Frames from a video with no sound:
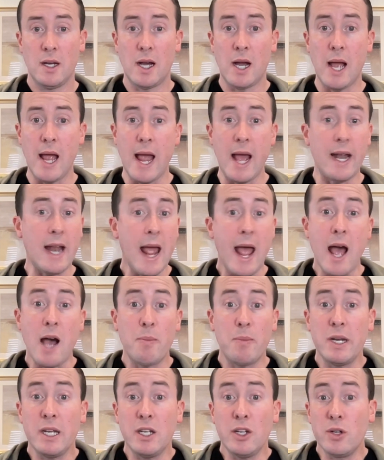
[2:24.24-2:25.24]
and how
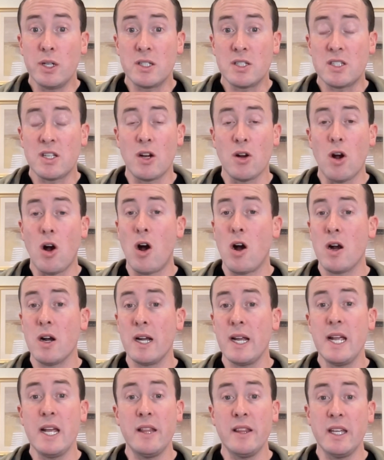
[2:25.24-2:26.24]
many units there are
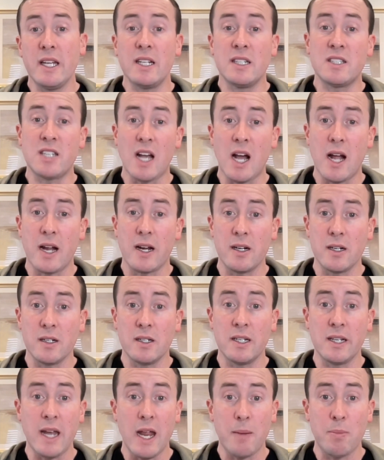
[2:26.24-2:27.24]
in the entire
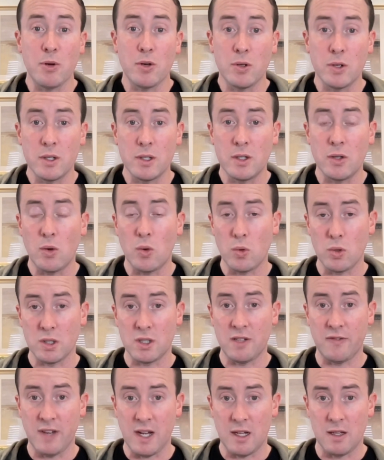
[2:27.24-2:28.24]
neighborhood or
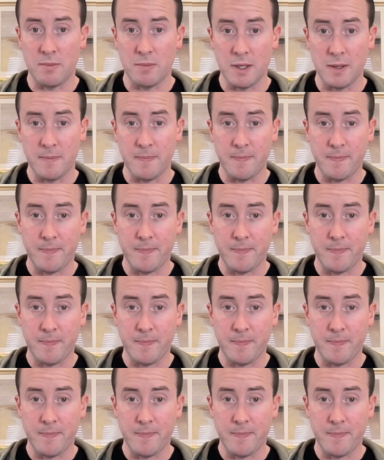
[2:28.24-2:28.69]
development.